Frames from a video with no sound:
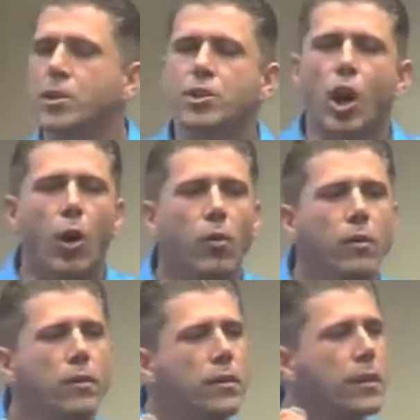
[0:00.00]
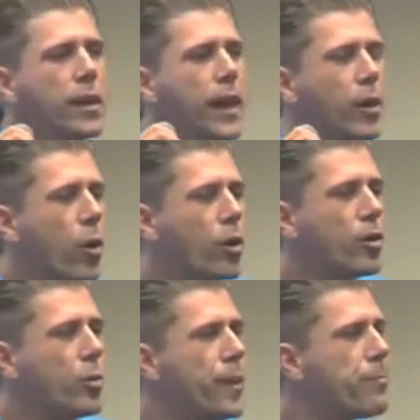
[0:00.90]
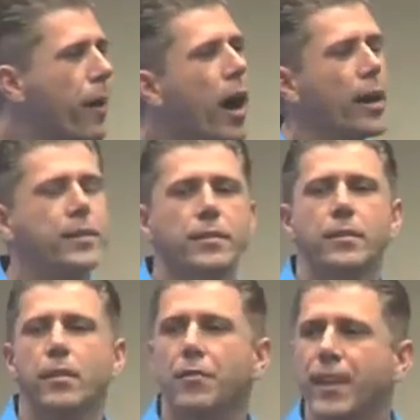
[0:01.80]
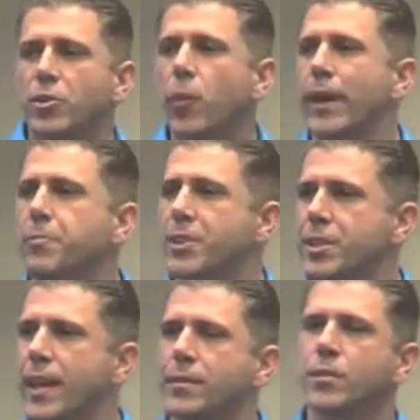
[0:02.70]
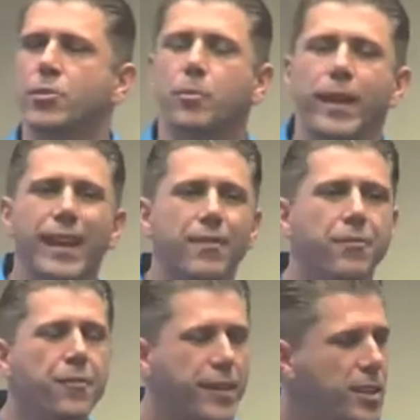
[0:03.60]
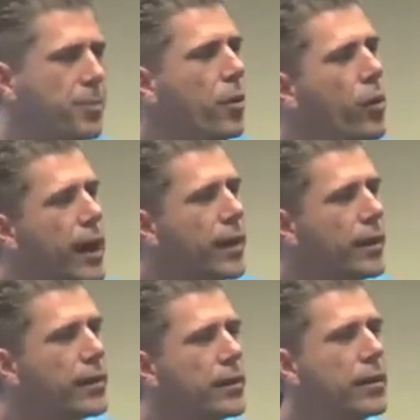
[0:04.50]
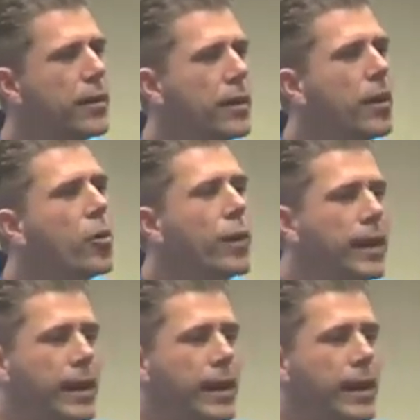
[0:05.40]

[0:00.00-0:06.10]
So, in order to be part of that 20%, to be the invincible one, we